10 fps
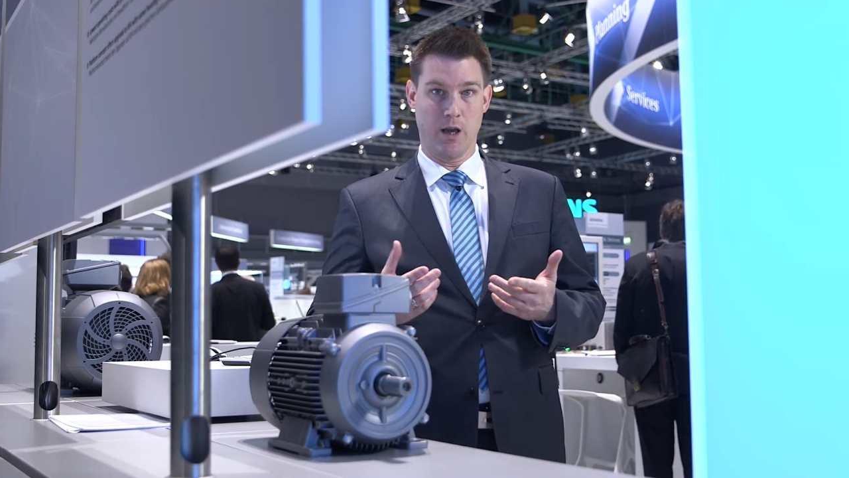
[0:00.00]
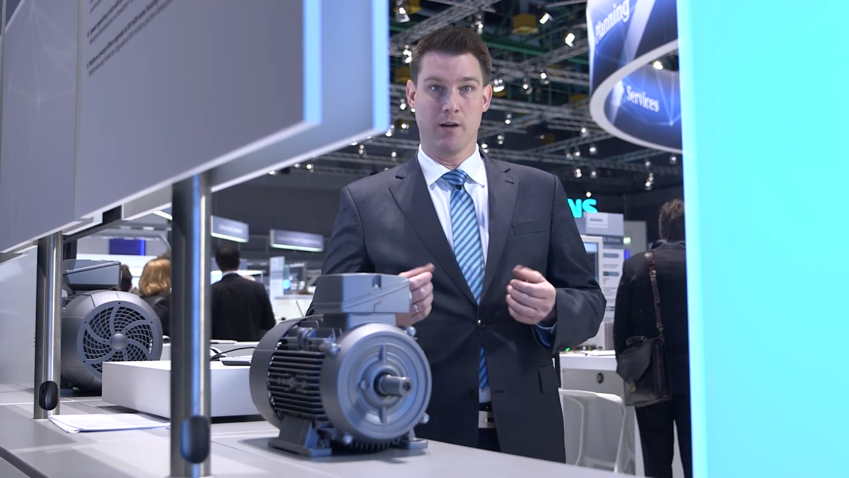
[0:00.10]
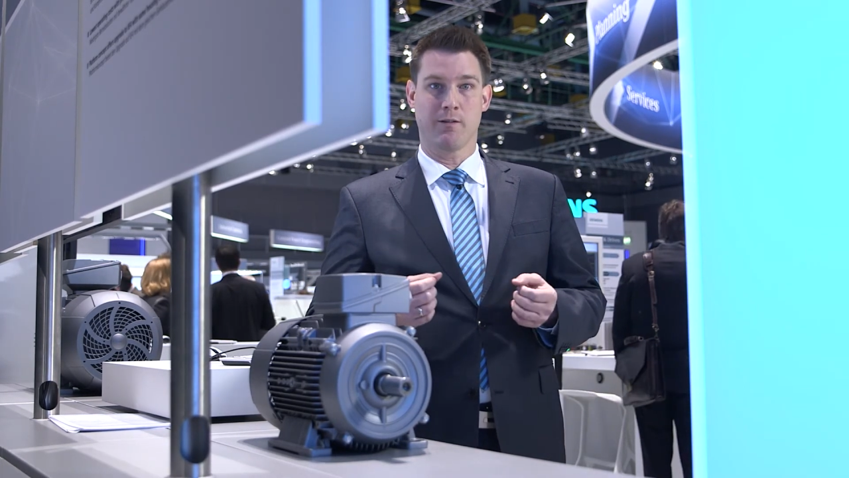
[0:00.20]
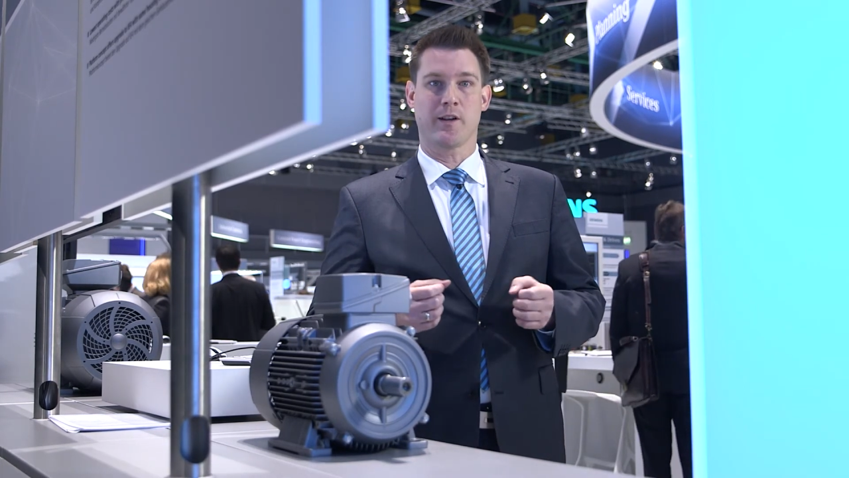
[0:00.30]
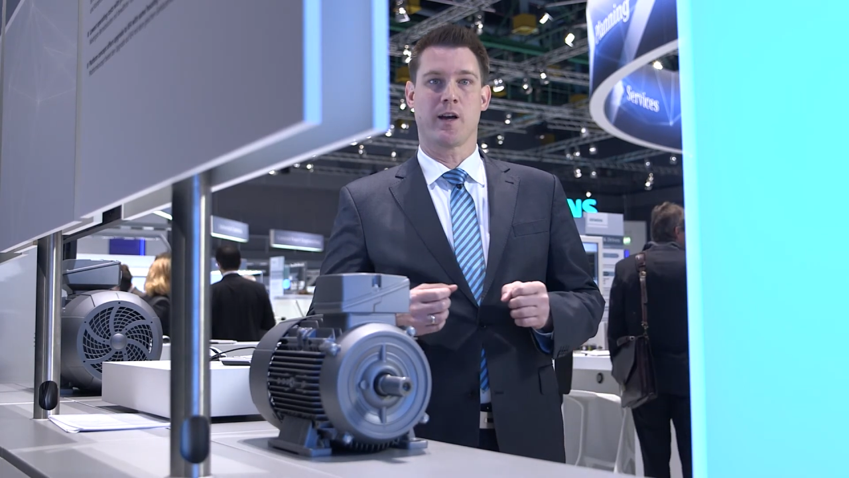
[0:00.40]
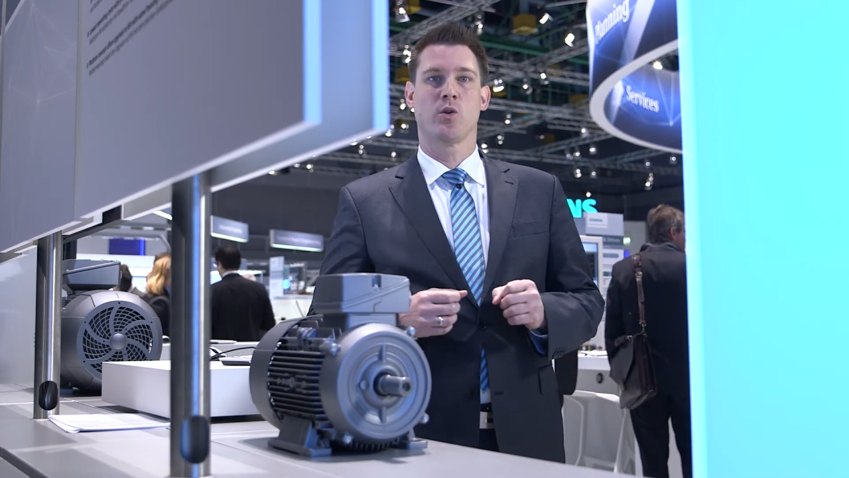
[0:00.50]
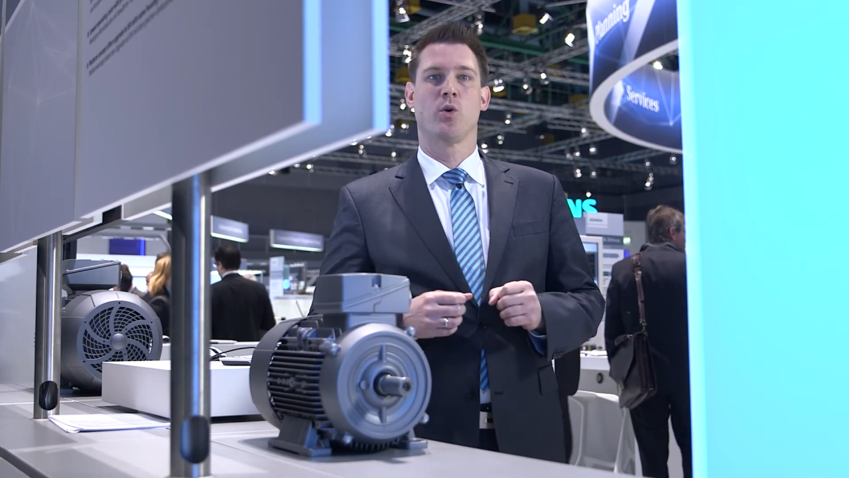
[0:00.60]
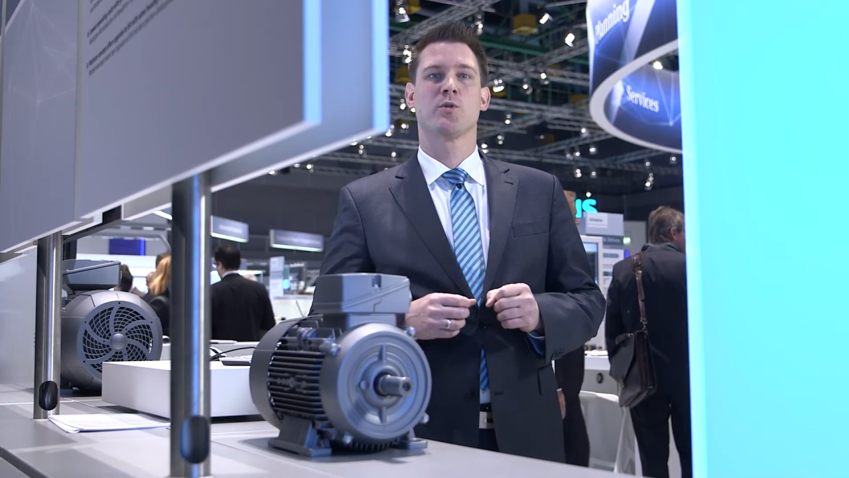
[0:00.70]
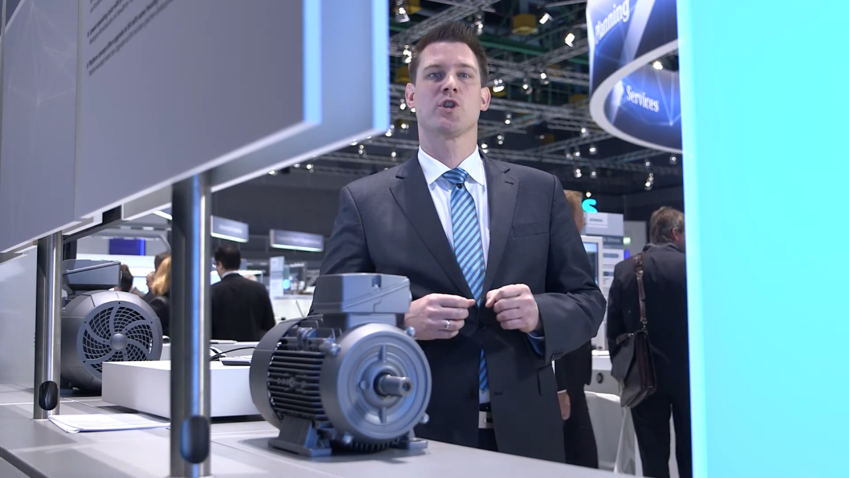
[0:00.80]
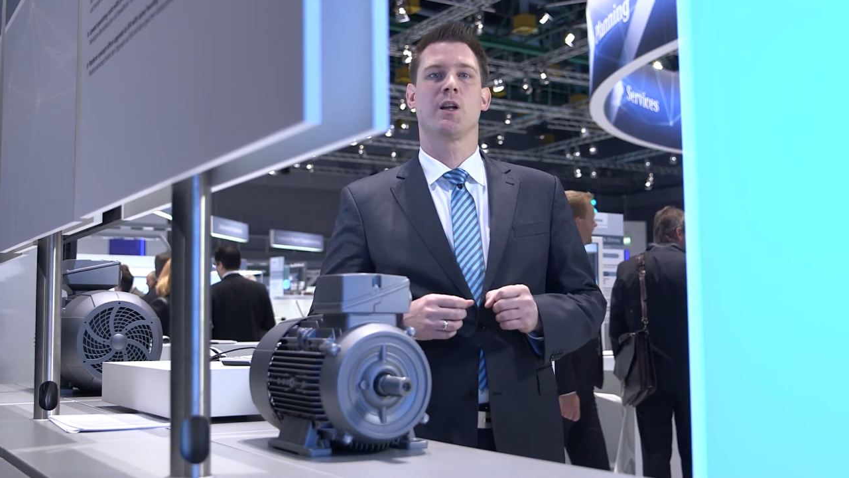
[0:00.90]

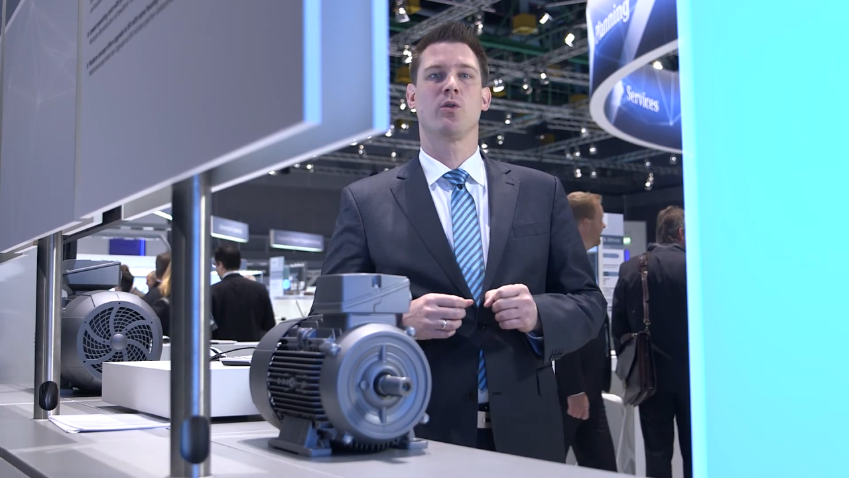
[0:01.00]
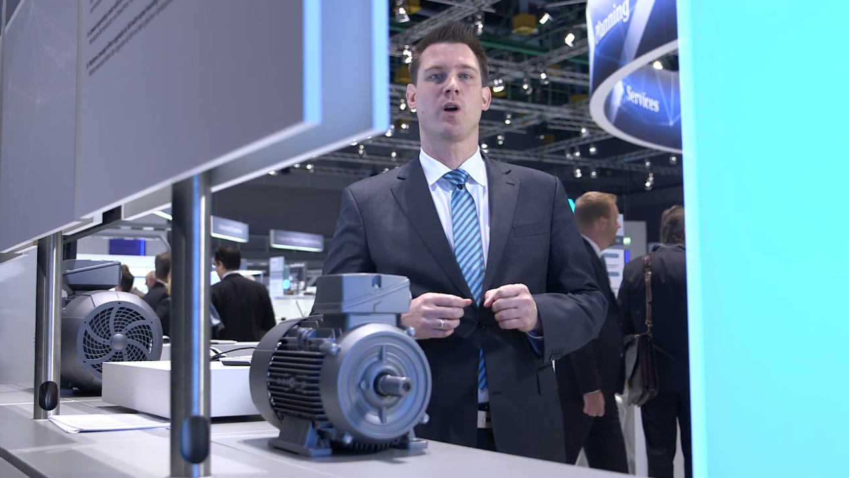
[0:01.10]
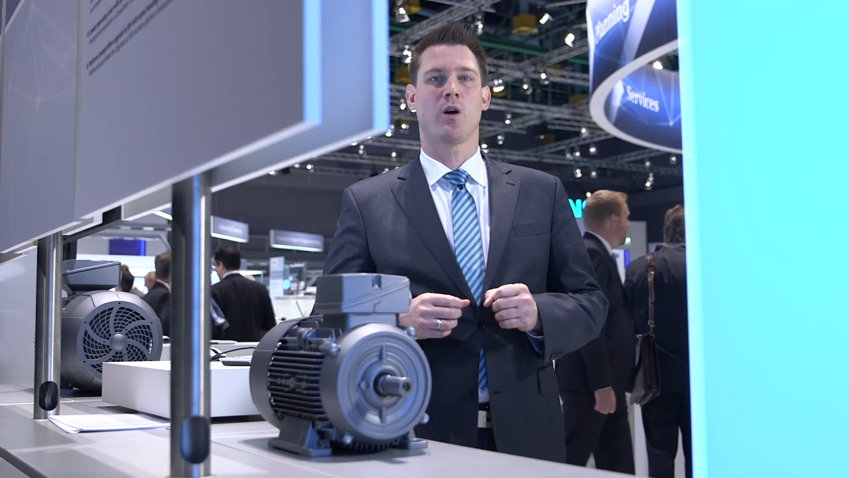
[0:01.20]
allocation stay the